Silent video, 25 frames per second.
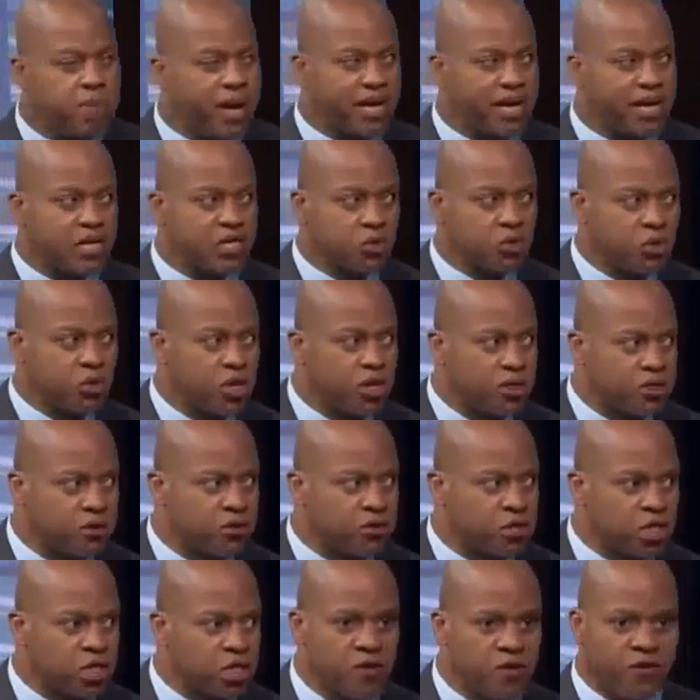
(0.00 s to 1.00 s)
back in
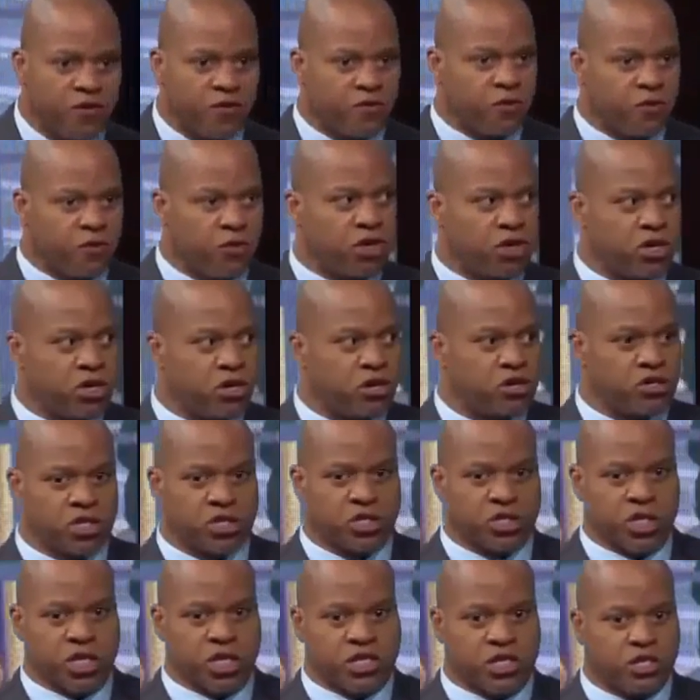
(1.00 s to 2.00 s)
2013 for 4
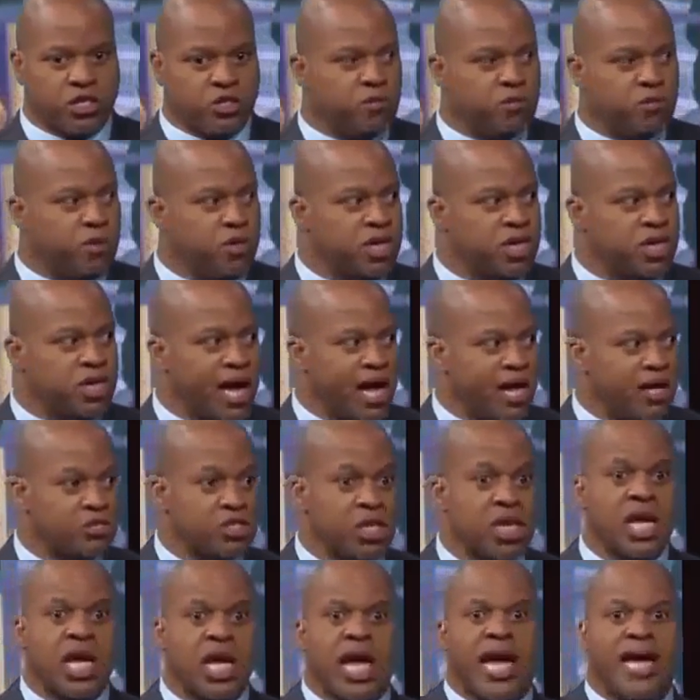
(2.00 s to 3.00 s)
years and $62 million,
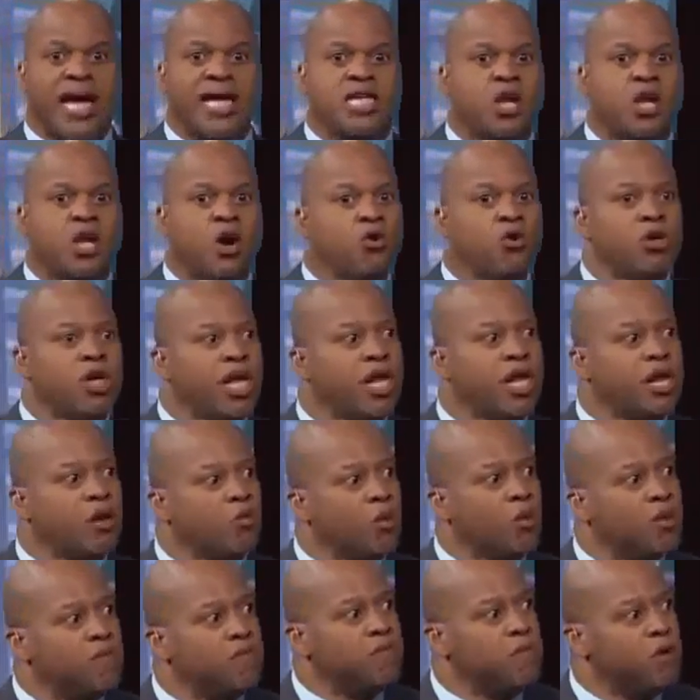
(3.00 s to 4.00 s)
and
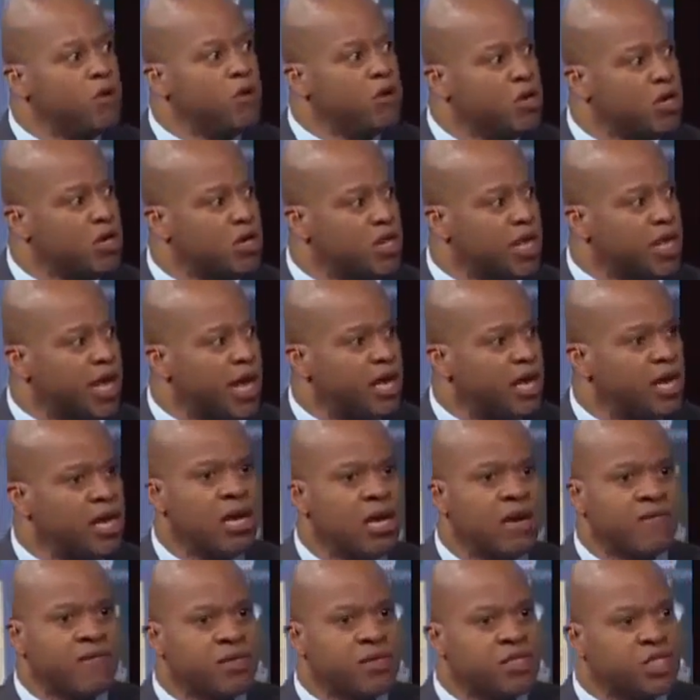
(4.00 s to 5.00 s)
donated $1 million of that
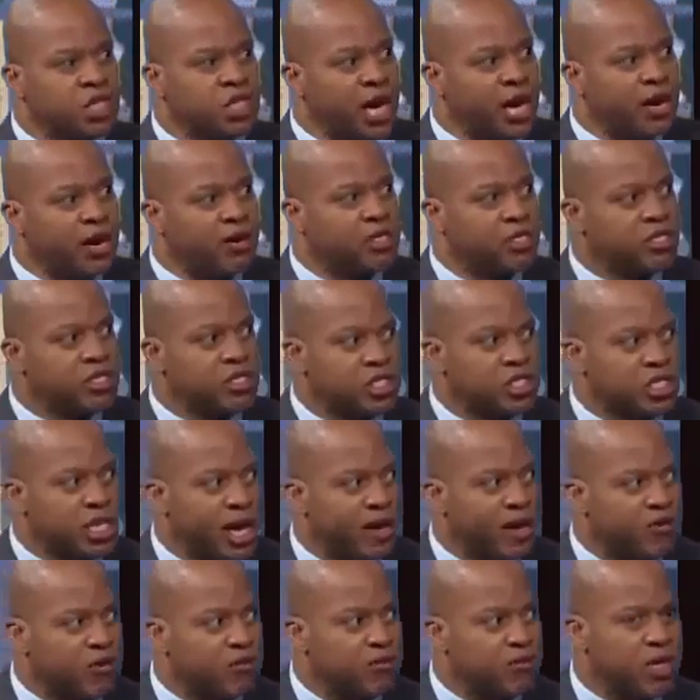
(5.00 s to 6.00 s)
for charities in
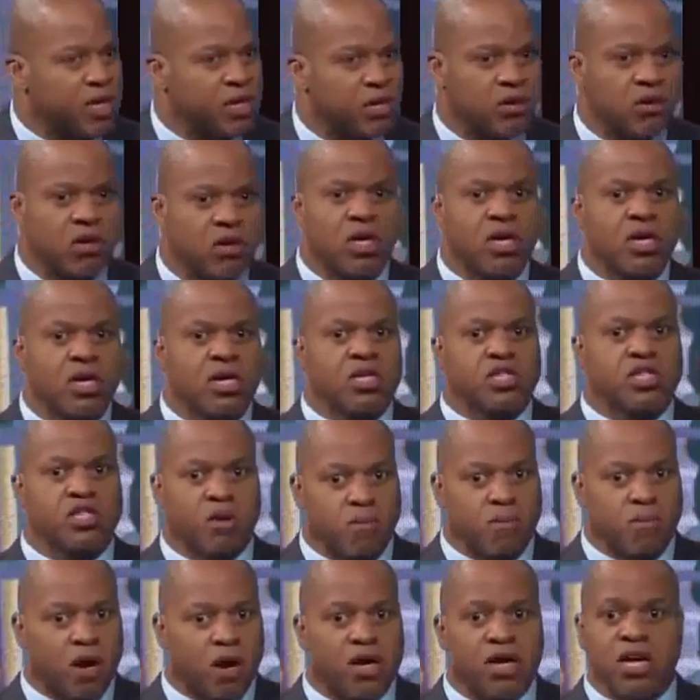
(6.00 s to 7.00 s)
Sacramento.
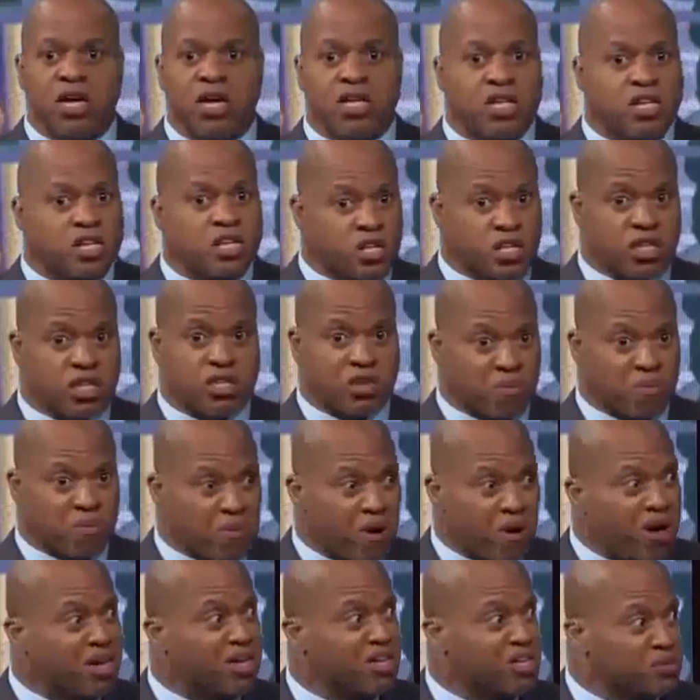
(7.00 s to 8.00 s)

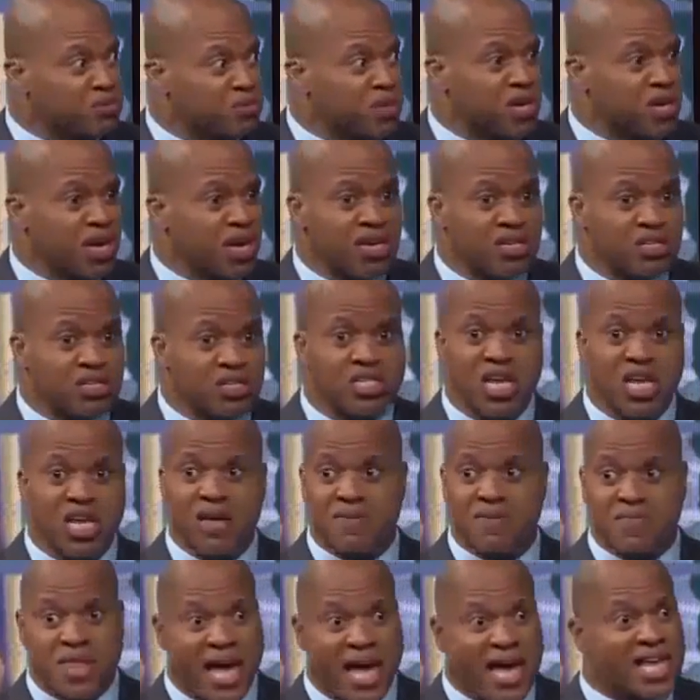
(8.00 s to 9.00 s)
DeMarcus
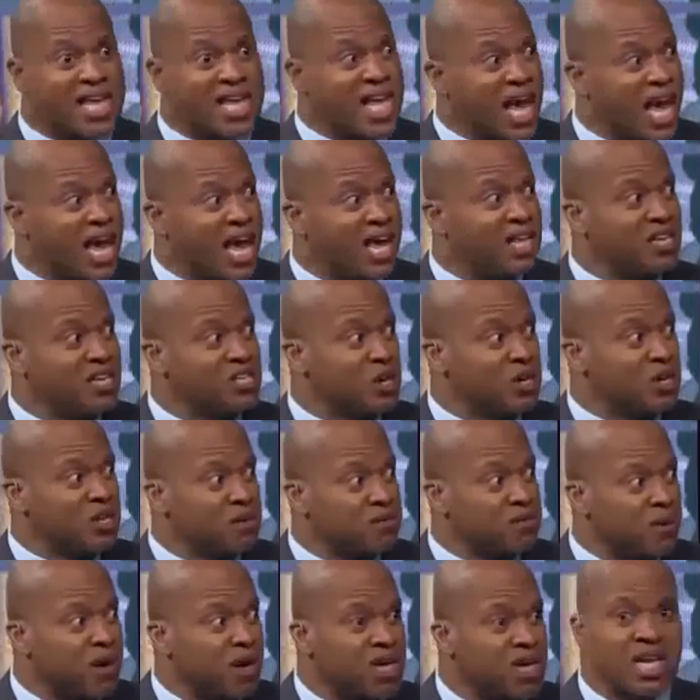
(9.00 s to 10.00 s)
Cousins, if that guy is
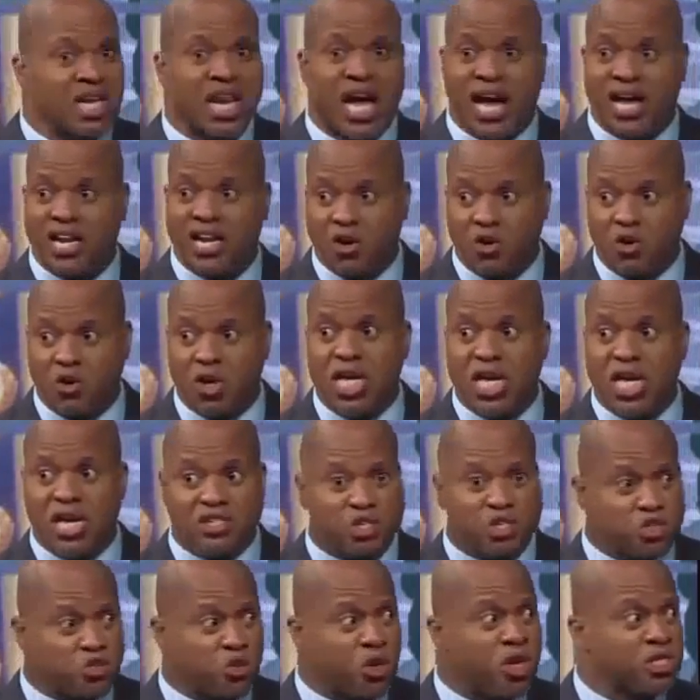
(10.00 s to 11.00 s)
on the market, I know he
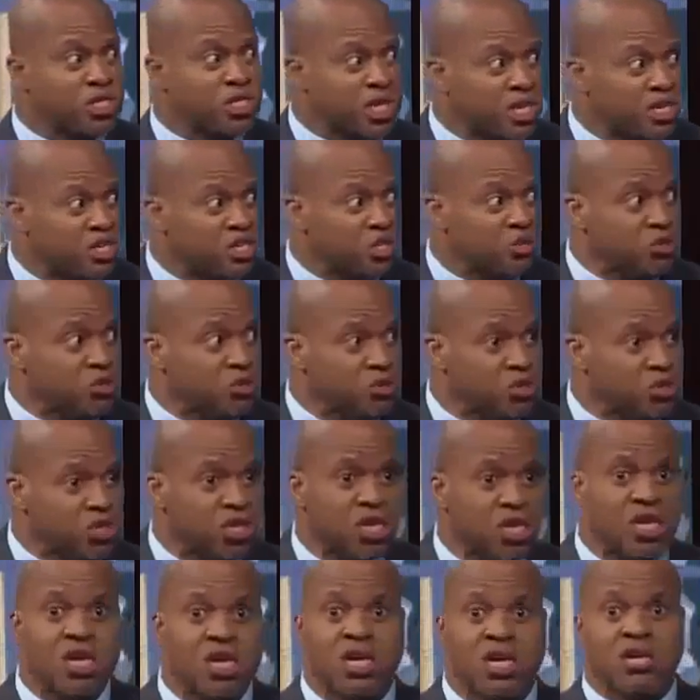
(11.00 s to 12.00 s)
has trust issues.